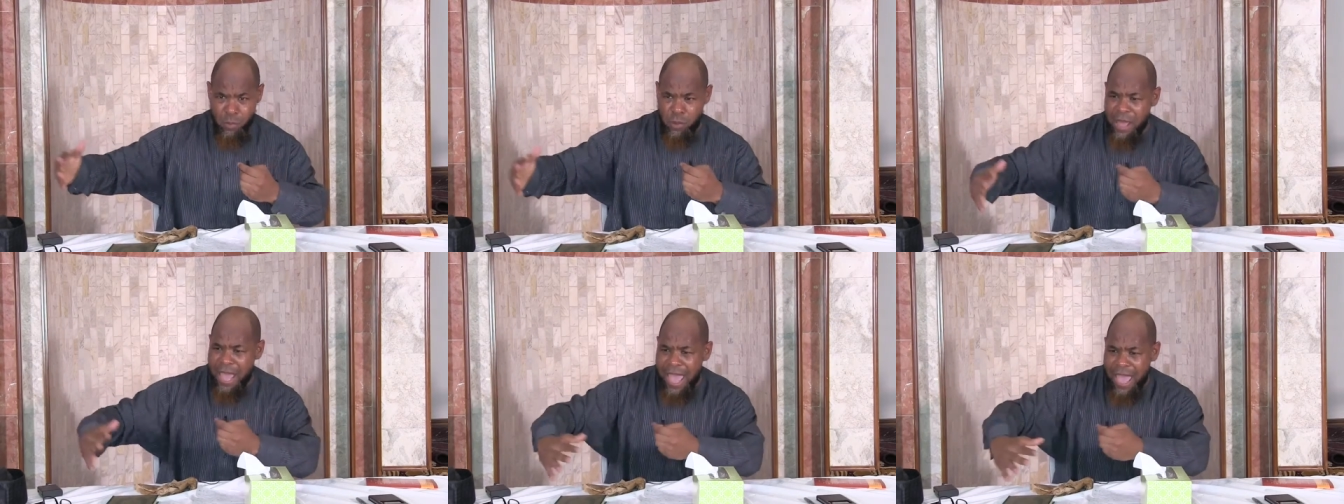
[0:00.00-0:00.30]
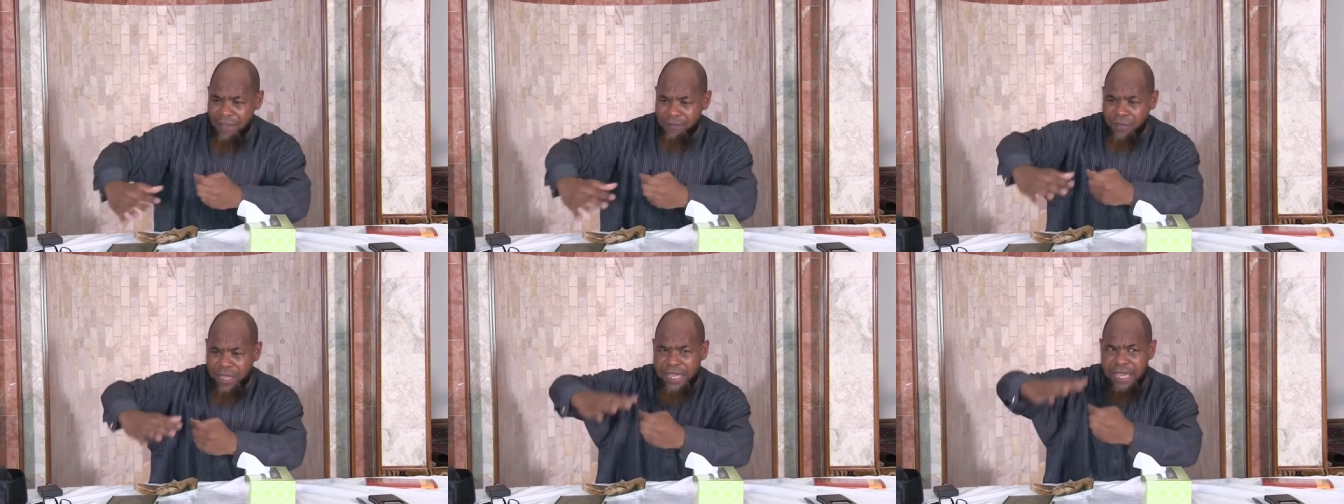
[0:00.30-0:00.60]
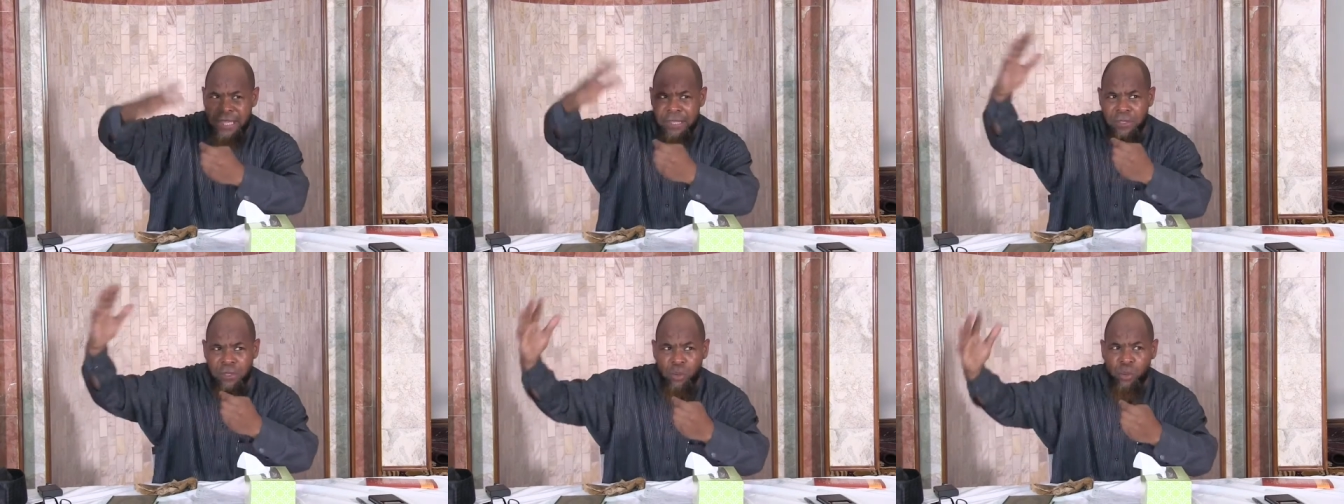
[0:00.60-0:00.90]
will have
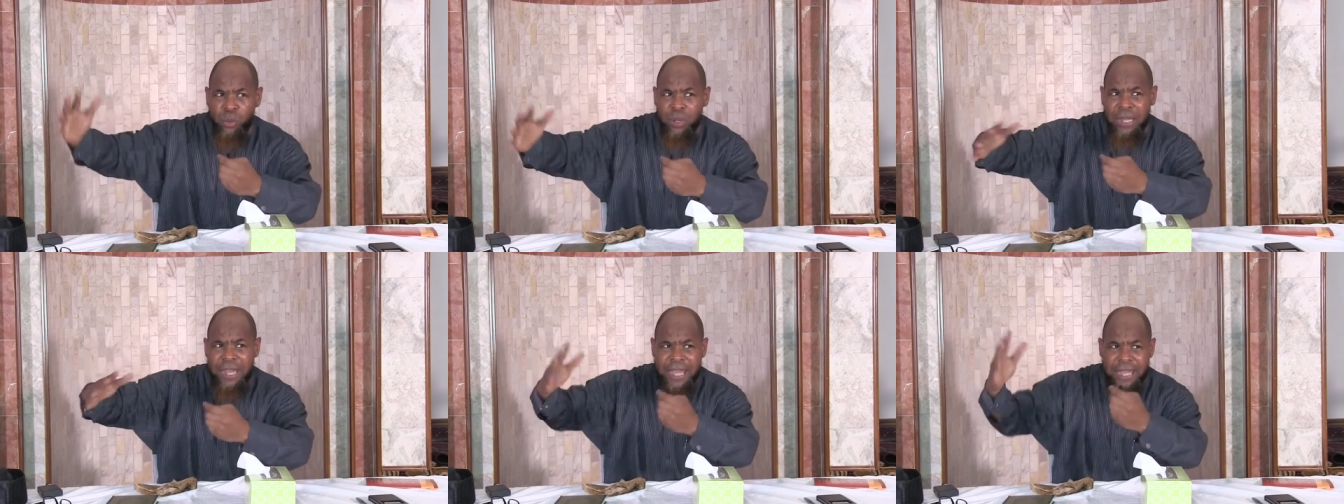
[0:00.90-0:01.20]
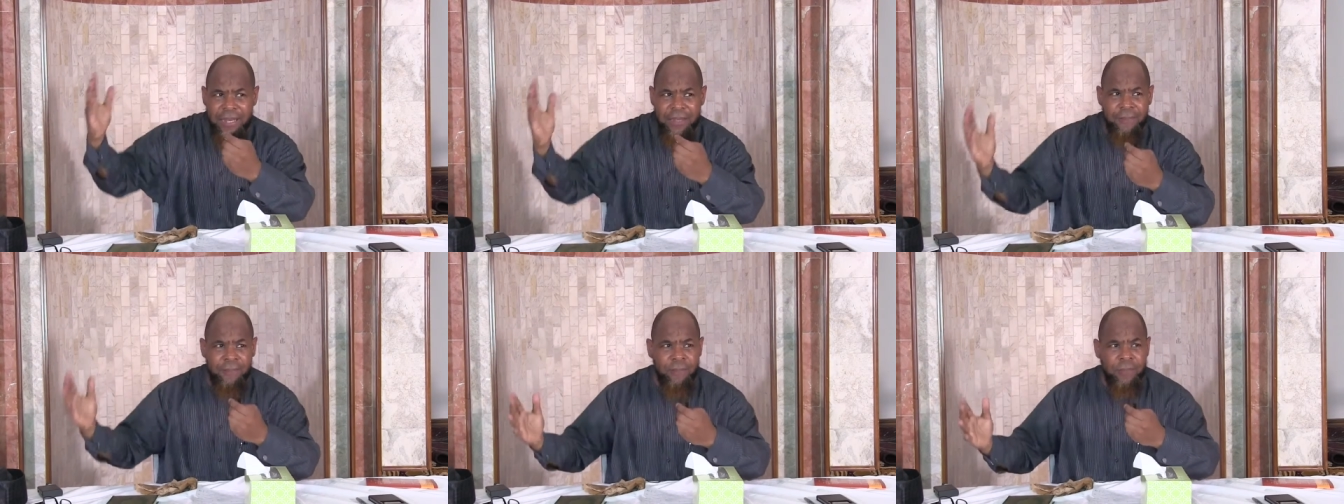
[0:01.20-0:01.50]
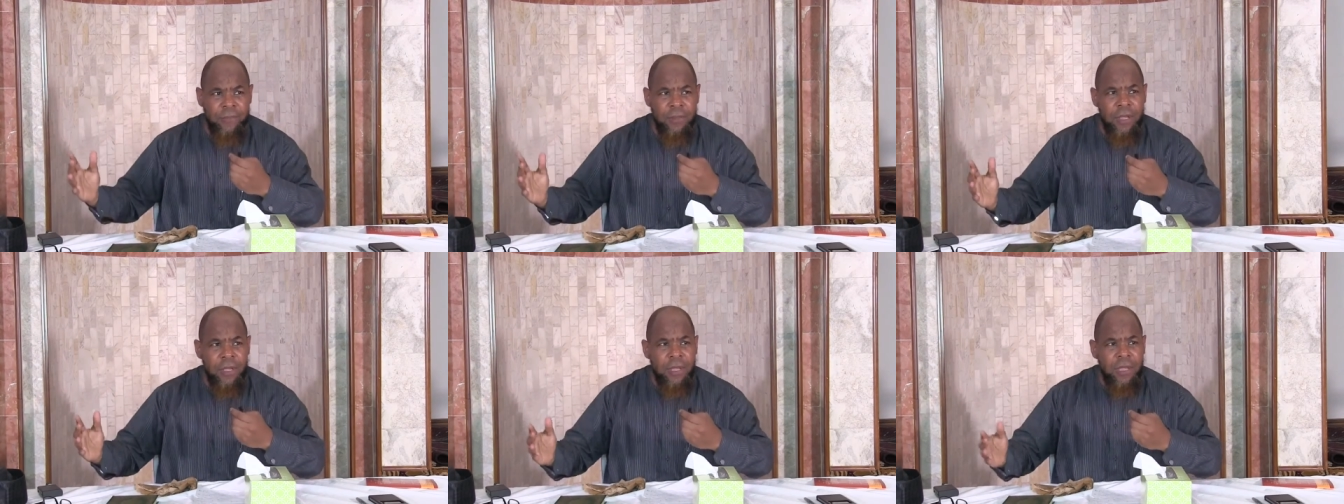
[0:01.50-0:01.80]
kindled lit.
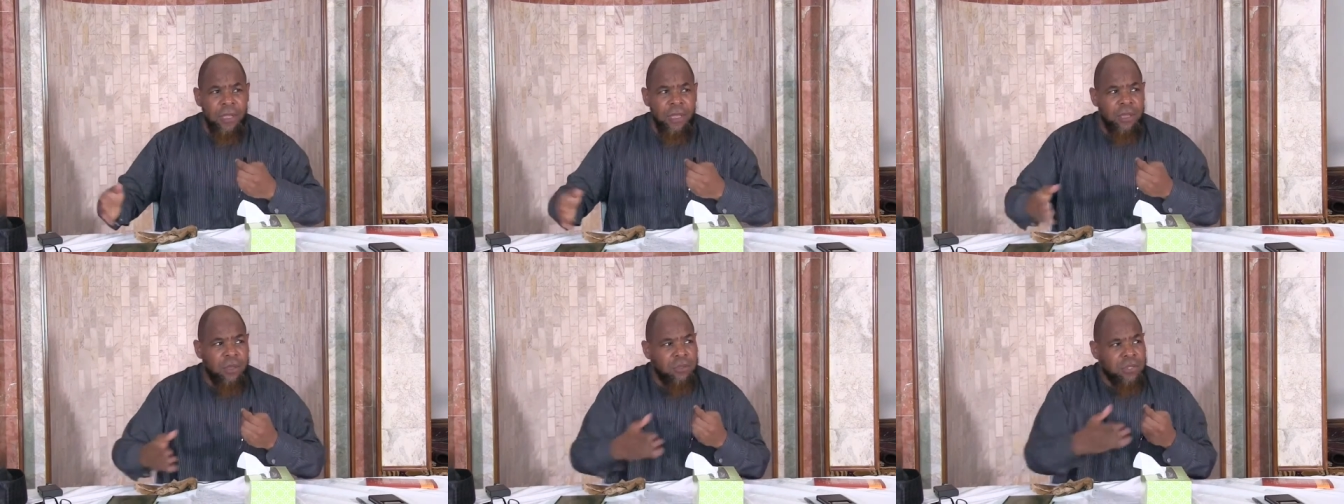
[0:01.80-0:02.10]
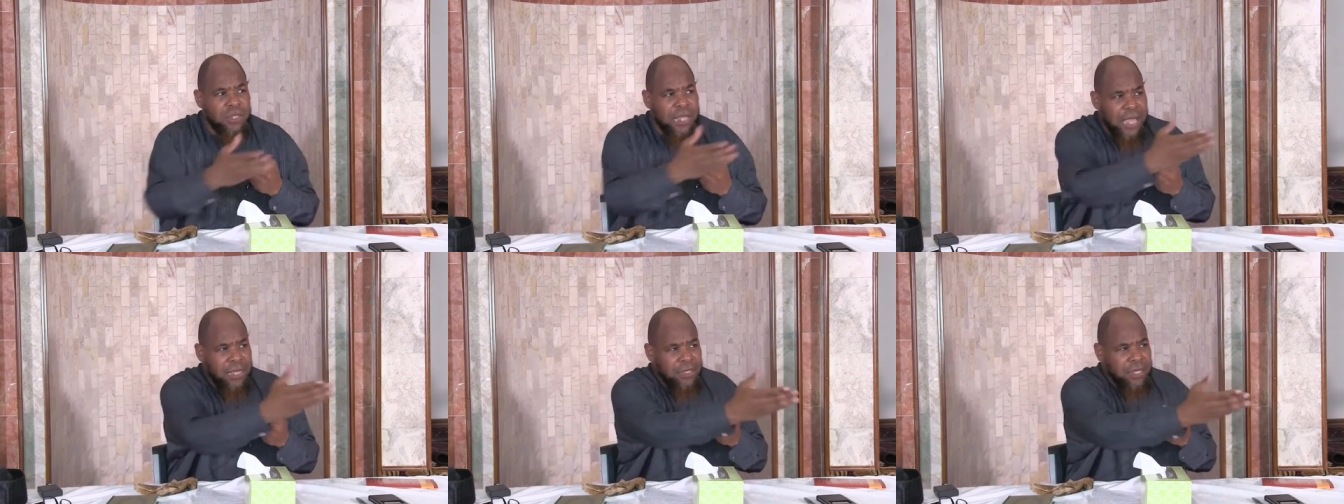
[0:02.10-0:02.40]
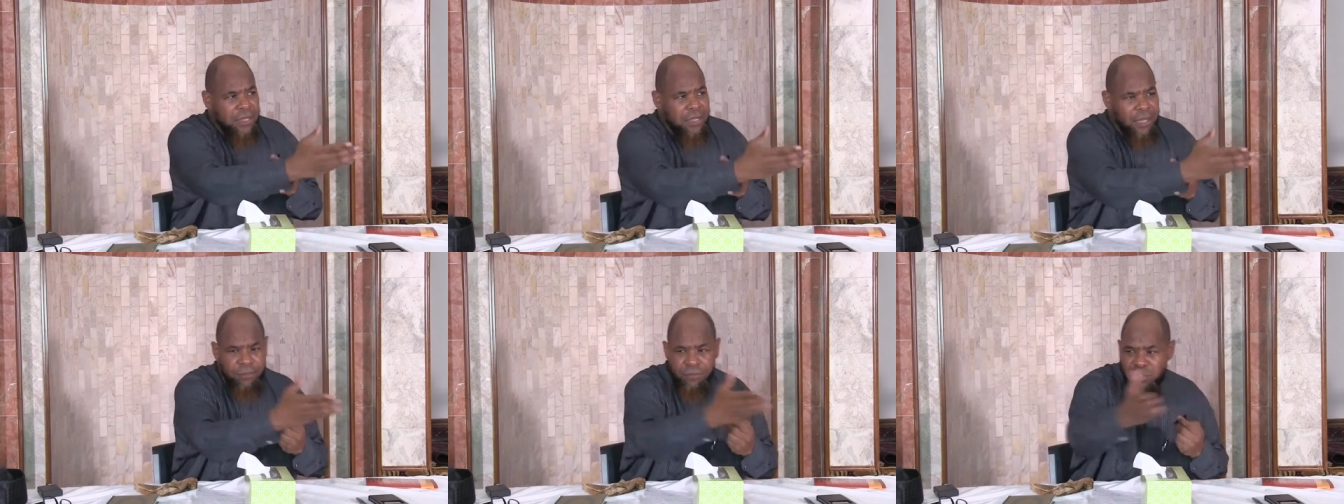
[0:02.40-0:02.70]
He'll say
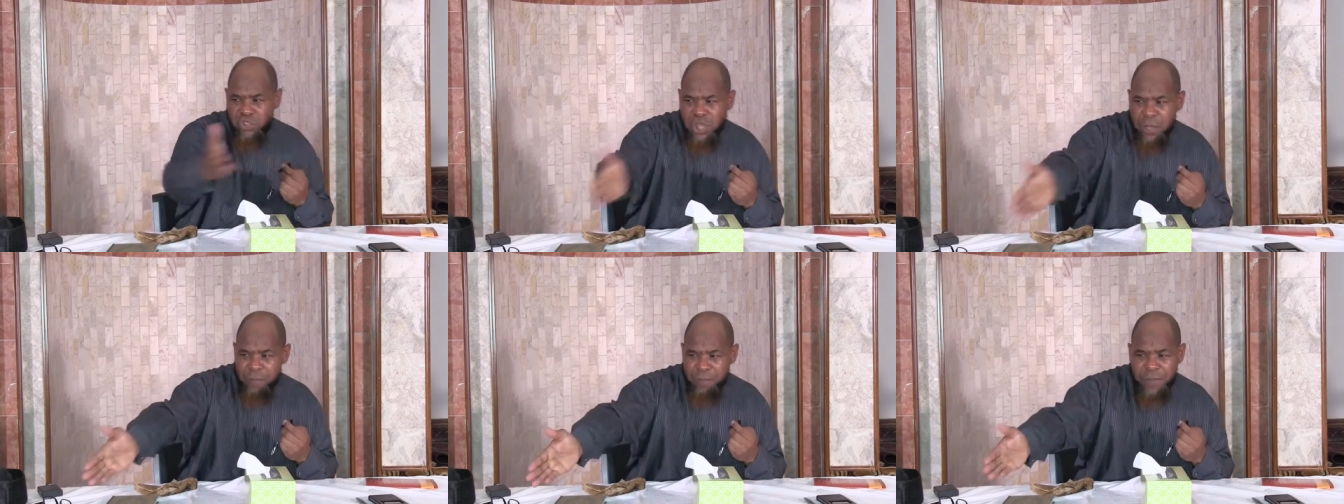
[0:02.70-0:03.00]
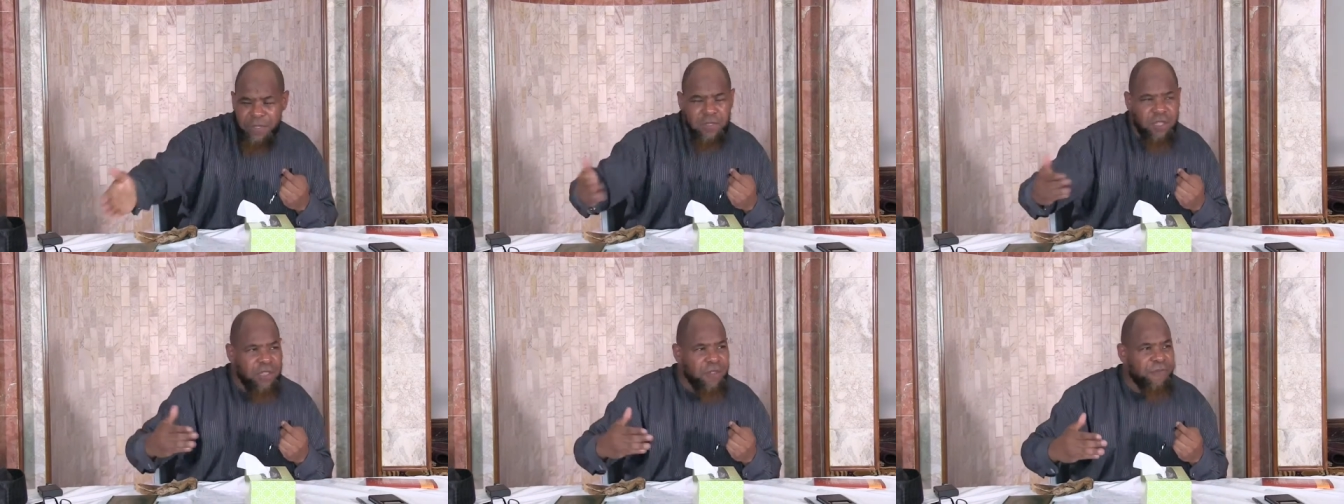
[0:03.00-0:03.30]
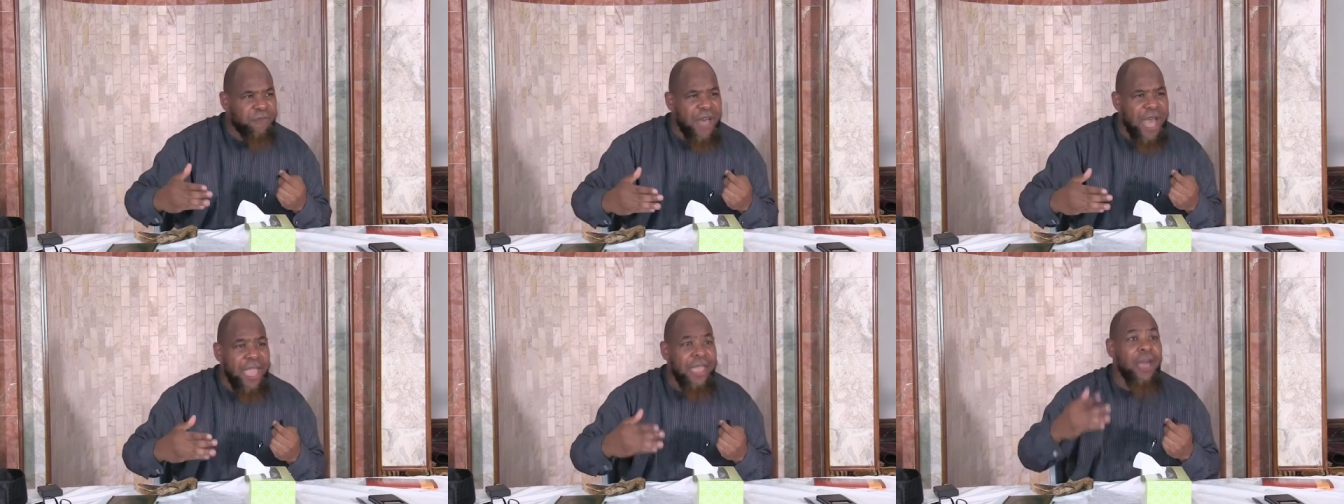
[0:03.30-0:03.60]
to them, jump into the
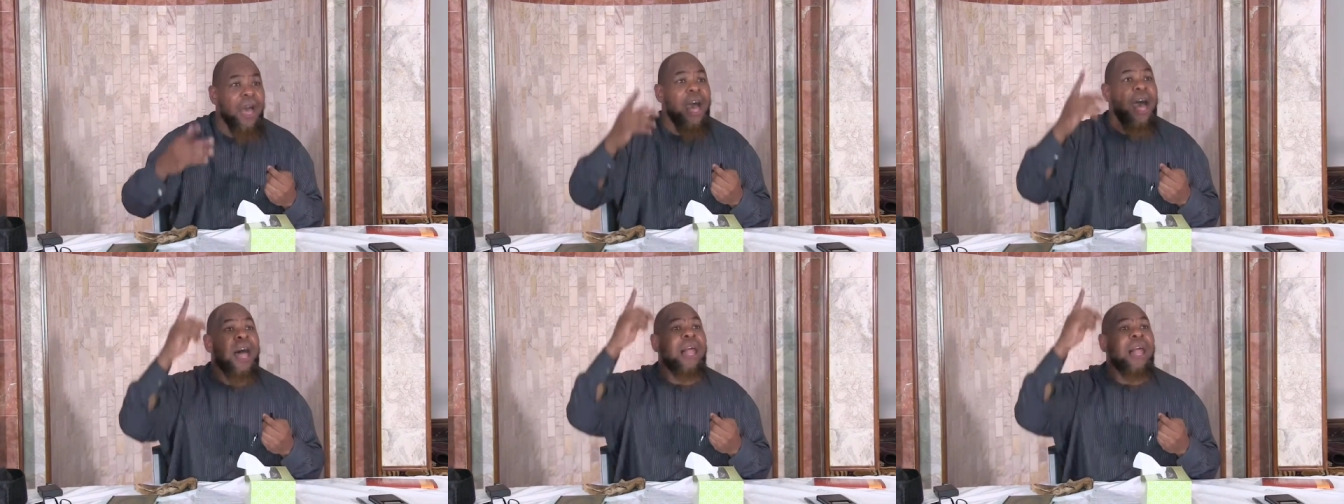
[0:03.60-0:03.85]
fire.